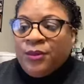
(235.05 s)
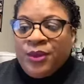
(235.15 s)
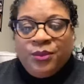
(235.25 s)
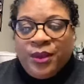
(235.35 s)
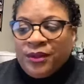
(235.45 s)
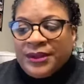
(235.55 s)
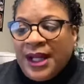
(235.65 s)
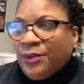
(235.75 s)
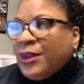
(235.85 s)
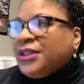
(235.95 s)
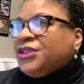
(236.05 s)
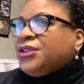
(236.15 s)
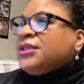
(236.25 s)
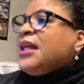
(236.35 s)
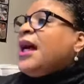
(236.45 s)
We will not
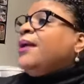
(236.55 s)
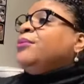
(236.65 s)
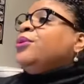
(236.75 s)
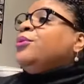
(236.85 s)
waste your time.